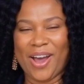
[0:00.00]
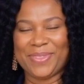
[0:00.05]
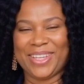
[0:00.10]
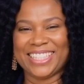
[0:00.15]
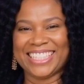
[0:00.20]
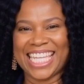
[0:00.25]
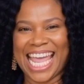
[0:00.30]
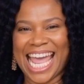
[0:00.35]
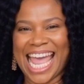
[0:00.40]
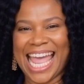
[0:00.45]
a
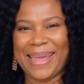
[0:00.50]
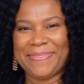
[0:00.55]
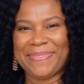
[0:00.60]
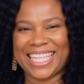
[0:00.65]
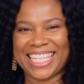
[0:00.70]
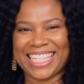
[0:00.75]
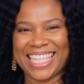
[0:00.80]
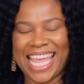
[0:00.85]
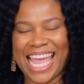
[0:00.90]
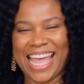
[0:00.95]

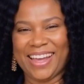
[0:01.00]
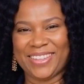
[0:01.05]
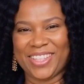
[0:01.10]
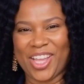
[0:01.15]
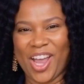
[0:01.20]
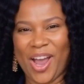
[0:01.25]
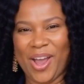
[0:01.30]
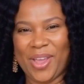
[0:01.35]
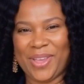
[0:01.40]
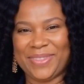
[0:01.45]
retirement account
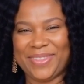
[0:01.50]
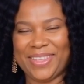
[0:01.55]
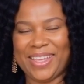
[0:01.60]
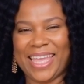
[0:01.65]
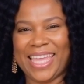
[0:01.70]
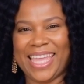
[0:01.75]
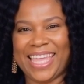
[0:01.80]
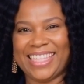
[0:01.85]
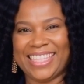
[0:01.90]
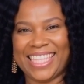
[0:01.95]
loan,
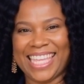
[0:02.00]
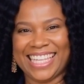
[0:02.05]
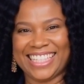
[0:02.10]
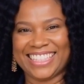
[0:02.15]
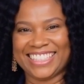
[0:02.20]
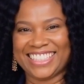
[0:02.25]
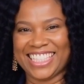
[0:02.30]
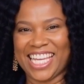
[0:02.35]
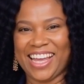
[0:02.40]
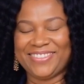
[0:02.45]
like
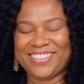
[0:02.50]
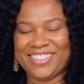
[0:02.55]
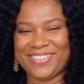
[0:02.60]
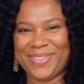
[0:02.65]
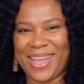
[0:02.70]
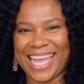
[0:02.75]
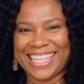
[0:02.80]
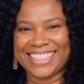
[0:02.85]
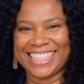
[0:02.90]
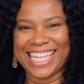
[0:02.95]
a
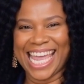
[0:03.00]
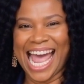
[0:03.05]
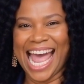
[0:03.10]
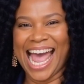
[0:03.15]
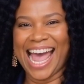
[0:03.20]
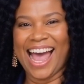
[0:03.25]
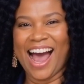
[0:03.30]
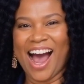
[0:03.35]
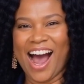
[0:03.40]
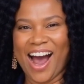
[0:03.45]
self-directed
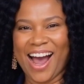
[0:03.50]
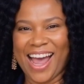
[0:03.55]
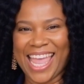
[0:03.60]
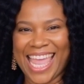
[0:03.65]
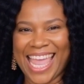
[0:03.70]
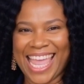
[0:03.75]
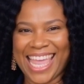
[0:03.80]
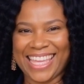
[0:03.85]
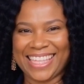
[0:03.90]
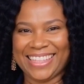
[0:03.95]

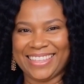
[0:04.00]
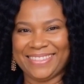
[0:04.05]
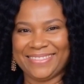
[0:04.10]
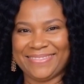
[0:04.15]
IRA.